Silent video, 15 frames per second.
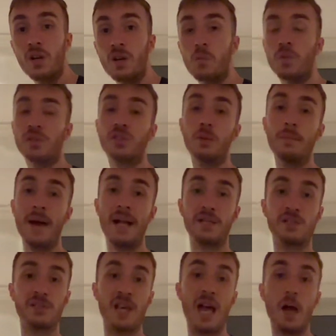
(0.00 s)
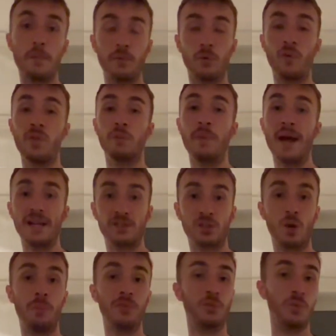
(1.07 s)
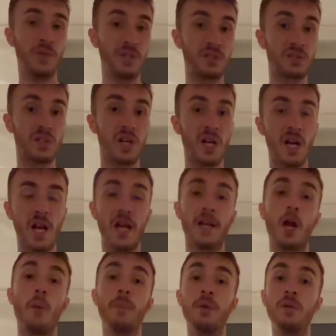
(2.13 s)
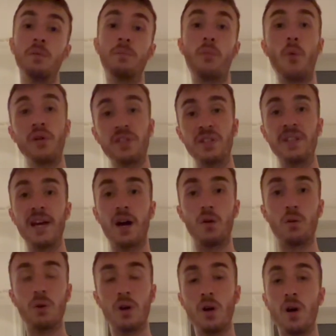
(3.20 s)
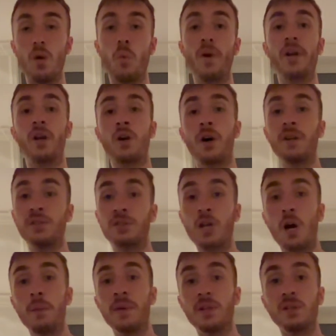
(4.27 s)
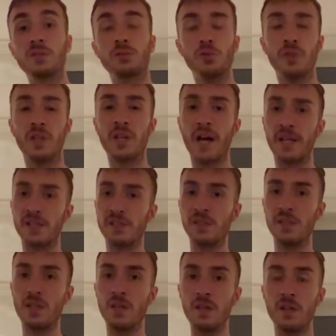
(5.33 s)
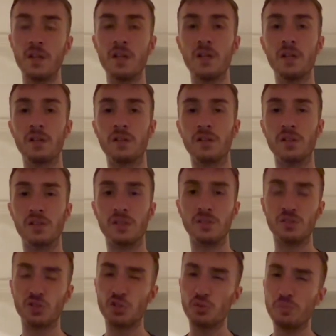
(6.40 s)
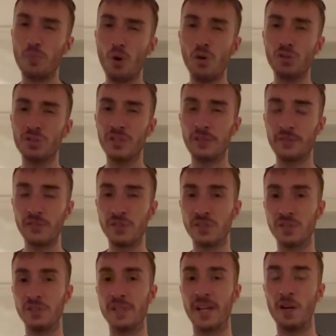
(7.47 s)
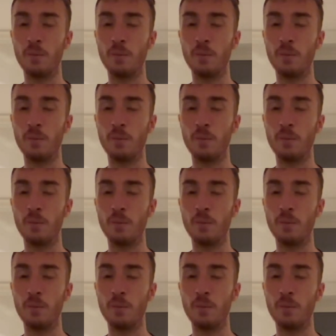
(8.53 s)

with some matches that happened over the past couple of weeks. And I'll be pointing out when a cut is coming so you can kind of see the small differences that it